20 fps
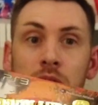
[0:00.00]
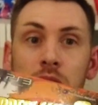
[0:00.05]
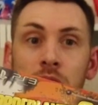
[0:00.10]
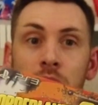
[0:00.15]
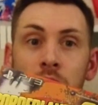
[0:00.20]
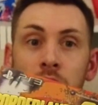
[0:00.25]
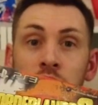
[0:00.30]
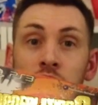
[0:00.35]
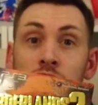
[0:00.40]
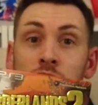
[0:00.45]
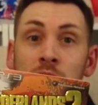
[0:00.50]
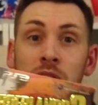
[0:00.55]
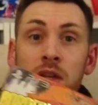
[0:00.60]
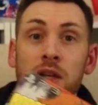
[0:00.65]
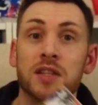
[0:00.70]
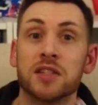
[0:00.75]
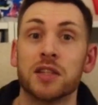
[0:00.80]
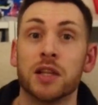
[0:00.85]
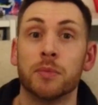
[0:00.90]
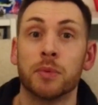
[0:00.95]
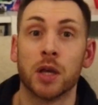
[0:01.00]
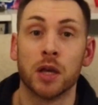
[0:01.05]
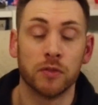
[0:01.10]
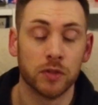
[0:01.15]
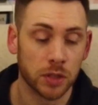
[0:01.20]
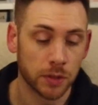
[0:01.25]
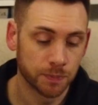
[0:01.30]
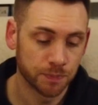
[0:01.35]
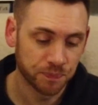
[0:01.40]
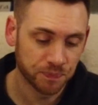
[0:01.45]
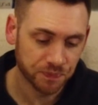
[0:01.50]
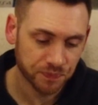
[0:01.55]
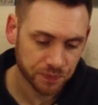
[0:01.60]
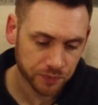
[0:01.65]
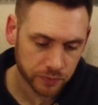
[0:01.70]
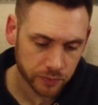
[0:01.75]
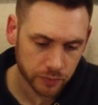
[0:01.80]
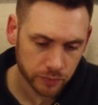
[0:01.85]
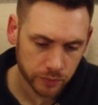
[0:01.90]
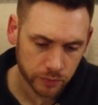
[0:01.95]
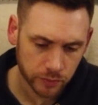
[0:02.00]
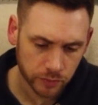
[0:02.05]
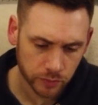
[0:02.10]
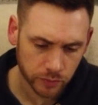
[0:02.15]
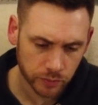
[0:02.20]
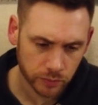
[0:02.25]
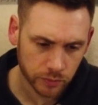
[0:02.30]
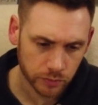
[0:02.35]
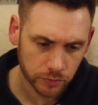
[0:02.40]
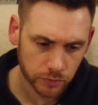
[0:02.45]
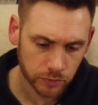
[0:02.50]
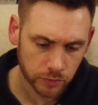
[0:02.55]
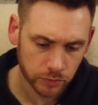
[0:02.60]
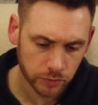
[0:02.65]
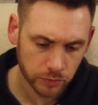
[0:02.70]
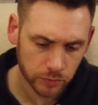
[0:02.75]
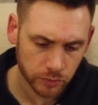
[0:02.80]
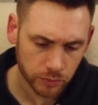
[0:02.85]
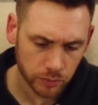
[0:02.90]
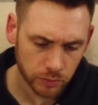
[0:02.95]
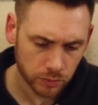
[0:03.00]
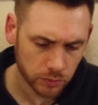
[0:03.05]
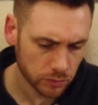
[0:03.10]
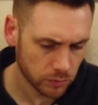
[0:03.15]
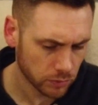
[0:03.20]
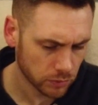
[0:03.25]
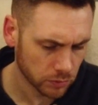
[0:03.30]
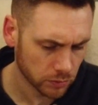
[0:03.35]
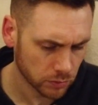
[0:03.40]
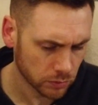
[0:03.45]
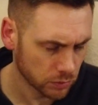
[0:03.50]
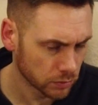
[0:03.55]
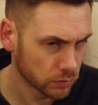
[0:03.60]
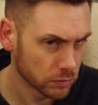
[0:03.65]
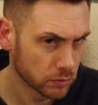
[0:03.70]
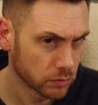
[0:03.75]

And as you can see, really nice slipcover. It's a really nice slipcover.